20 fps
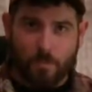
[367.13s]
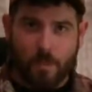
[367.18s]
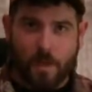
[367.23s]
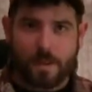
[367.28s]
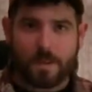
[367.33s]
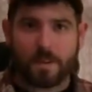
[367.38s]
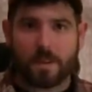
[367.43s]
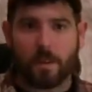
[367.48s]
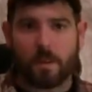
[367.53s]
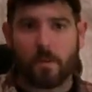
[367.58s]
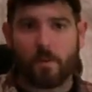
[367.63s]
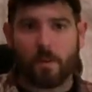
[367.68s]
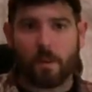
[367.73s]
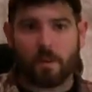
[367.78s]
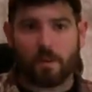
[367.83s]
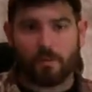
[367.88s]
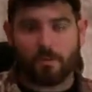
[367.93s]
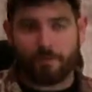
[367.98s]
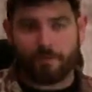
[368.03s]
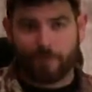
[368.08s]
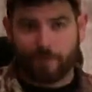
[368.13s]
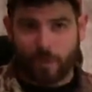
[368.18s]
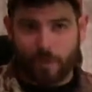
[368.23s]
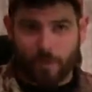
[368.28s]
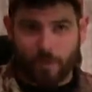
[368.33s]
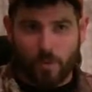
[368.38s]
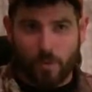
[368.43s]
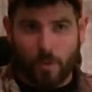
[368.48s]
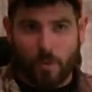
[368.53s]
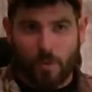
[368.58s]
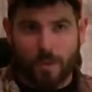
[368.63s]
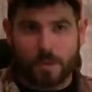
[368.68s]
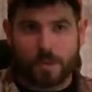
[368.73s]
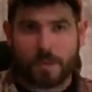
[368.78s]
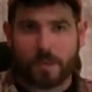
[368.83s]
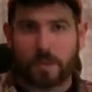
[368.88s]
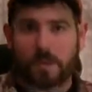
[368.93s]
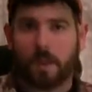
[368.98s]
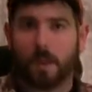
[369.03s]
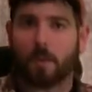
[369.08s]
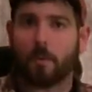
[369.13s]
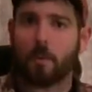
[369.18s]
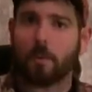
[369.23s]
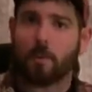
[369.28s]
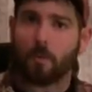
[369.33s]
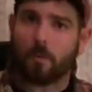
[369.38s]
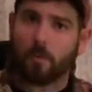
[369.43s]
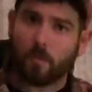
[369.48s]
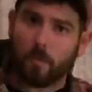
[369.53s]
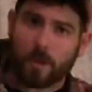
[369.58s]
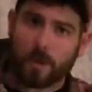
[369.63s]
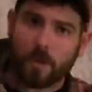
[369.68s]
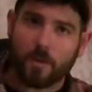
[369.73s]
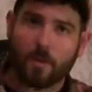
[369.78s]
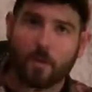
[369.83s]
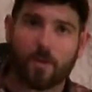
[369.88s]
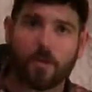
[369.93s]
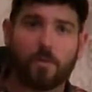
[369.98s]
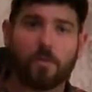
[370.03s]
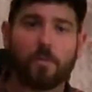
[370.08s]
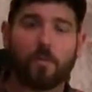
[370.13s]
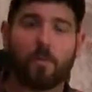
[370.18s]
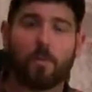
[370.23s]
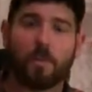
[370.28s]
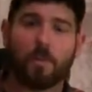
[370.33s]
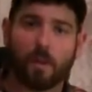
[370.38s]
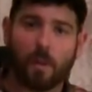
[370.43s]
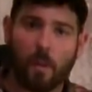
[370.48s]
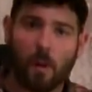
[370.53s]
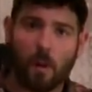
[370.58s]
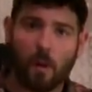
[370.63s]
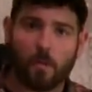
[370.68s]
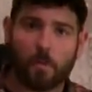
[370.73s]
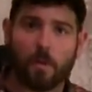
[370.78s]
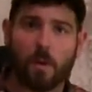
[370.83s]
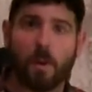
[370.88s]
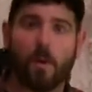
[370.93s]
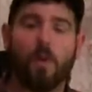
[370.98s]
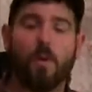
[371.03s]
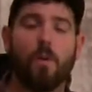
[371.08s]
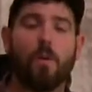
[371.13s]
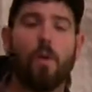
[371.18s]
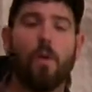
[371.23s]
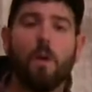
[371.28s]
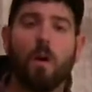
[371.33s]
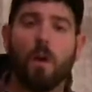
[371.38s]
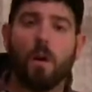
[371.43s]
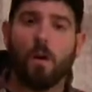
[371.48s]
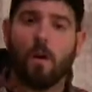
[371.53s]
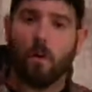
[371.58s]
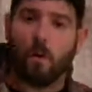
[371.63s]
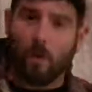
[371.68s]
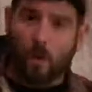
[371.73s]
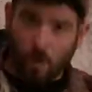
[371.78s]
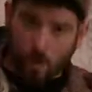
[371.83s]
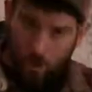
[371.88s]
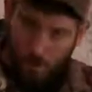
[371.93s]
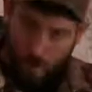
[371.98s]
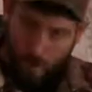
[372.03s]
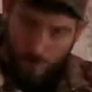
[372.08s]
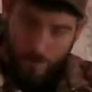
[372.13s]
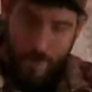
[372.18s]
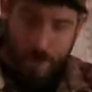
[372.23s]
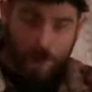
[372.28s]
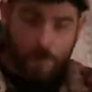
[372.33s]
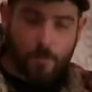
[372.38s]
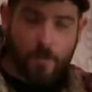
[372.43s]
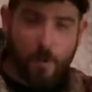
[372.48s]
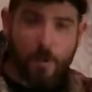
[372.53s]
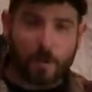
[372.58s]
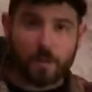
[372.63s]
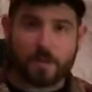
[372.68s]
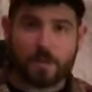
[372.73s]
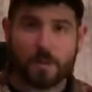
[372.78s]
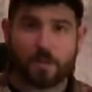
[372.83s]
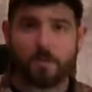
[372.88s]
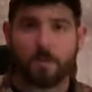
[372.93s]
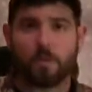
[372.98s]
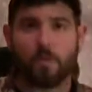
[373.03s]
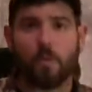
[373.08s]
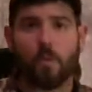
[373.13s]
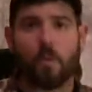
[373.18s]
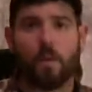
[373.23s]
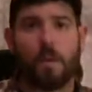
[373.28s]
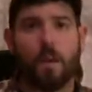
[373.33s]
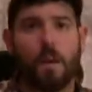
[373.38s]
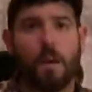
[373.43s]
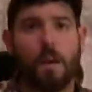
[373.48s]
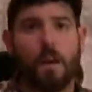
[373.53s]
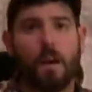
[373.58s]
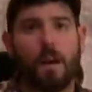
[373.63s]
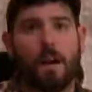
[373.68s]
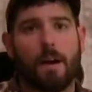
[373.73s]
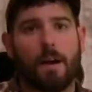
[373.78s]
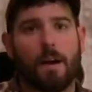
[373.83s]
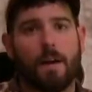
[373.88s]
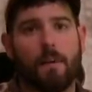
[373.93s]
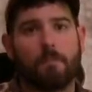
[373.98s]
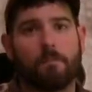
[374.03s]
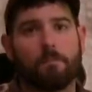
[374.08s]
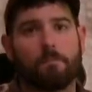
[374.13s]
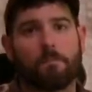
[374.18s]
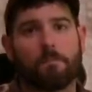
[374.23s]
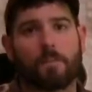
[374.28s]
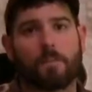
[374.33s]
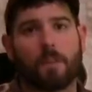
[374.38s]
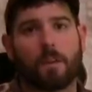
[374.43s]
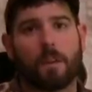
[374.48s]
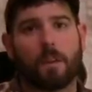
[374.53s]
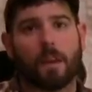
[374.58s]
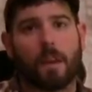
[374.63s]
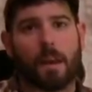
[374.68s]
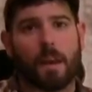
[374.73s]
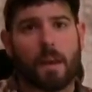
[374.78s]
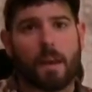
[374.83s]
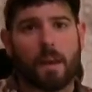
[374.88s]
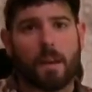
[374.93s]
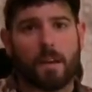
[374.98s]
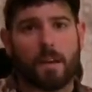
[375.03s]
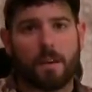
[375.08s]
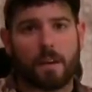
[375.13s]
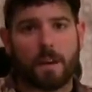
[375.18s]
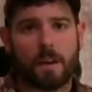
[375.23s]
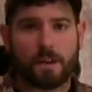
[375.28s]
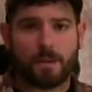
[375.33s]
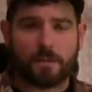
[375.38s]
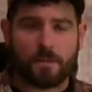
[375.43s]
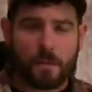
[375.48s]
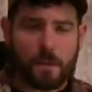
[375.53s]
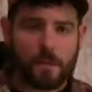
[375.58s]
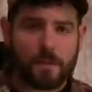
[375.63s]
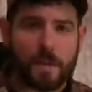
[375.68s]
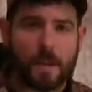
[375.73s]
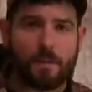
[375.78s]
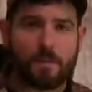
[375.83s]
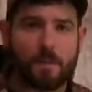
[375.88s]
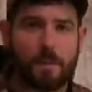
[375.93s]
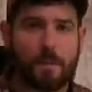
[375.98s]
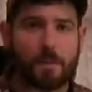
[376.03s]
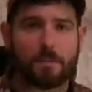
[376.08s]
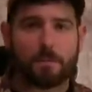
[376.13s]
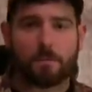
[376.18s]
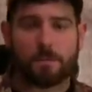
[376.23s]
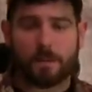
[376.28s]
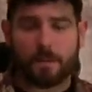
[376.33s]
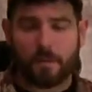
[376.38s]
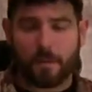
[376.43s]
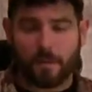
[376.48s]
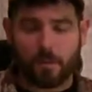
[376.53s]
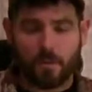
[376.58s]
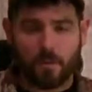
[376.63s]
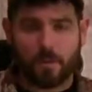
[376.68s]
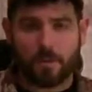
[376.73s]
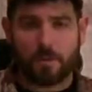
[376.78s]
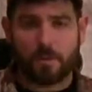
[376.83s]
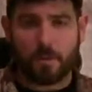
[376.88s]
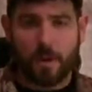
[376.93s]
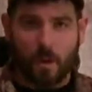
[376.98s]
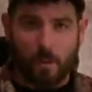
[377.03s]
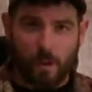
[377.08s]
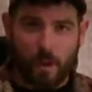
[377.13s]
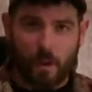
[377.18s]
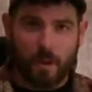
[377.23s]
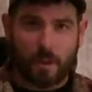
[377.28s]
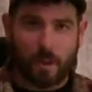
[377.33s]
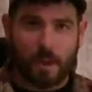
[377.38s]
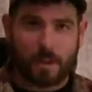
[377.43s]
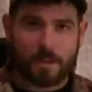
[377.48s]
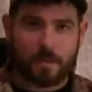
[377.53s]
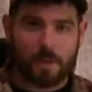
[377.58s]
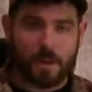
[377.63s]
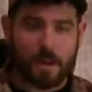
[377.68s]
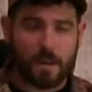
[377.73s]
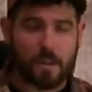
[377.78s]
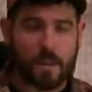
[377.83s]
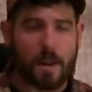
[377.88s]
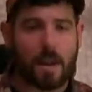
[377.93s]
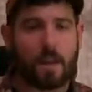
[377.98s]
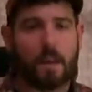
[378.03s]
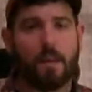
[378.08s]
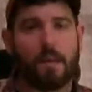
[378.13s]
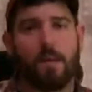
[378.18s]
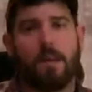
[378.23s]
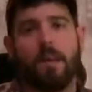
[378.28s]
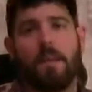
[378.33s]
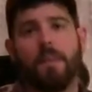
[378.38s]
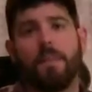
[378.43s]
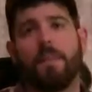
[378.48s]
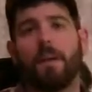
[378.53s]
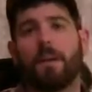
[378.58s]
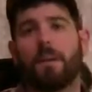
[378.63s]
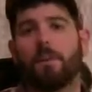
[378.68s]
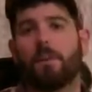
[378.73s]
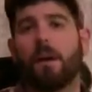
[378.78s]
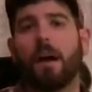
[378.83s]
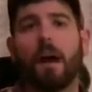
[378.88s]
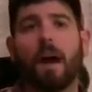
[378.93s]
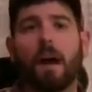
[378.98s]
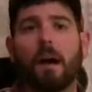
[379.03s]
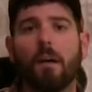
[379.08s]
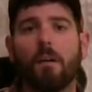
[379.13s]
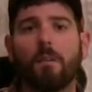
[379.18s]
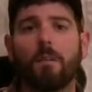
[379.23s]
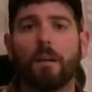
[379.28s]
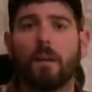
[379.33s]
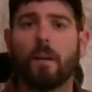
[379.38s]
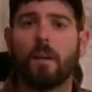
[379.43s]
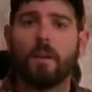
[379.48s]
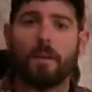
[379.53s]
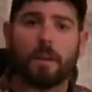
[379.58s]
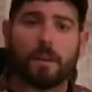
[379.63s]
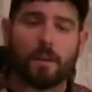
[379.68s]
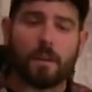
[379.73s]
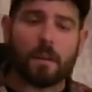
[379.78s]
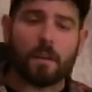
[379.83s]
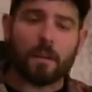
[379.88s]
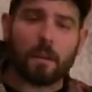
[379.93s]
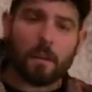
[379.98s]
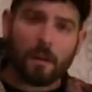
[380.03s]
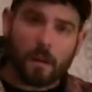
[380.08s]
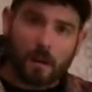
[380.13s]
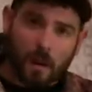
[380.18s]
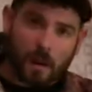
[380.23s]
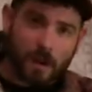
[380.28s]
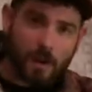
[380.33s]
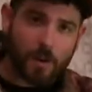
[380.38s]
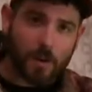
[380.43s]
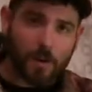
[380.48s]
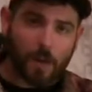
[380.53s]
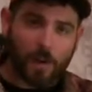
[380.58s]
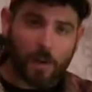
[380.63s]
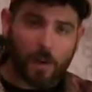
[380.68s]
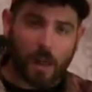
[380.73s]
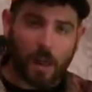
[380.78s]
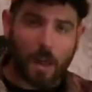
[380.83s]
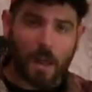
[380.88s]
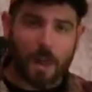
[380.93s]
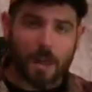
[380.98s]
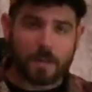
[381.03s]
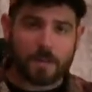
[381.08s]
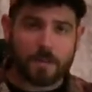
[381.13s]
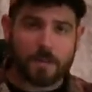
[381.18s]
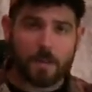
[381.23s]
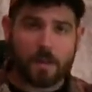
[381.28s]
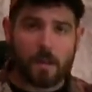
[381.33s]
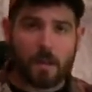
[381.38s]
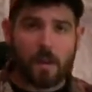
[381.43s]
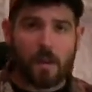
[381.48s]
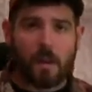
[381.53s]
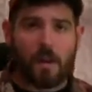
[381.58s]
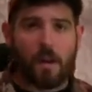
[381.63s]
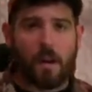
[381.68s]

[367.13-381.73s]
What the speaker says: basically what you would normally see, like with a recurve or with a long bow or a bare bow of some sort. And each of those have their own specific rules about what classify that. Then you'll have the hunter class,